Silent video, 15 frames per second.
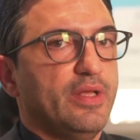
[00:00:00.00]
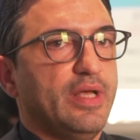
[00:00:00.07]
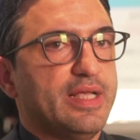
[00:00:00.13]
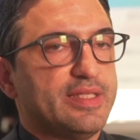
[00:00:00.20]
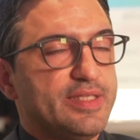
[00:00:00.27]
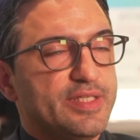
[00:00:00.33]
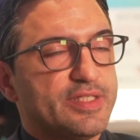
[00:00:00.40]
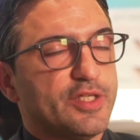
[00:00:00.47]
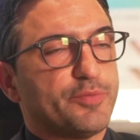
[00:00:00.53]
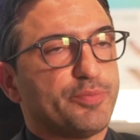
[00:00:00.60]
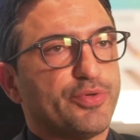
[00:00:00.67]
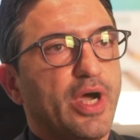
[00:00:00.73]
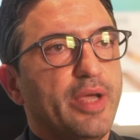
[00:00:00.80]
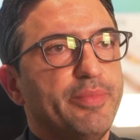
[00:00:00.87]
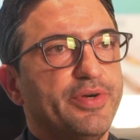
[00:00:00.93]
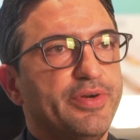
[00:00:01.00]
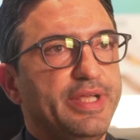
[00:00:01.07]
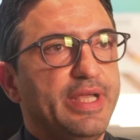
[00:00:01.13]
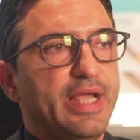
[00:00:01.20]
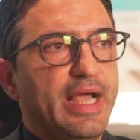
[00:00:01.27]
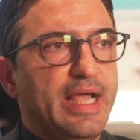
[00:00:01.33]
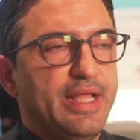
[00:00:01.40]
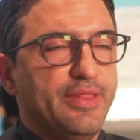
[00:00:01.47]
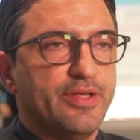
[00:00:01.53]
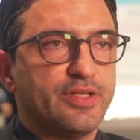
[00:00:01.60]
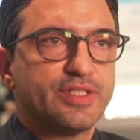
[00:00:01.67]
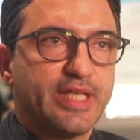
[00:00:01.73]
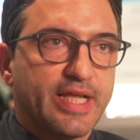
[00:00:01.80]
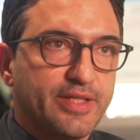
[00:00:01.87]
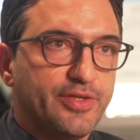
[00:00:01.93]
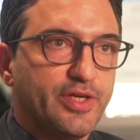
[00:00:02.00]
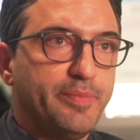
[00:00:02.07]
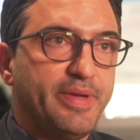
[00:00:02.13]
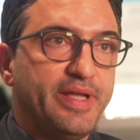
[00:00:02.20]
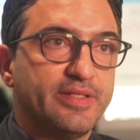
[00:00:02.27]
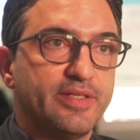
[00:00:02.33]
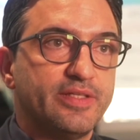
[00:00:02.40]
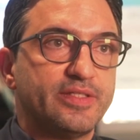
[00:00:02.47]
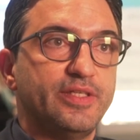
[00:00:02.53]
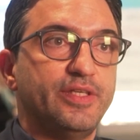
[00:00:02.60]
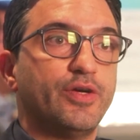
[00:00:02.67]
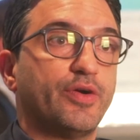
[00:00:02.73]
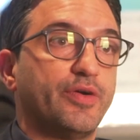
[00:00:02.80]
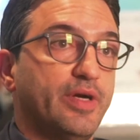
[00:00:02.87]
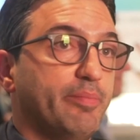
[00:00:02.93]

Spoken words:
assisted primary and the secondary patency are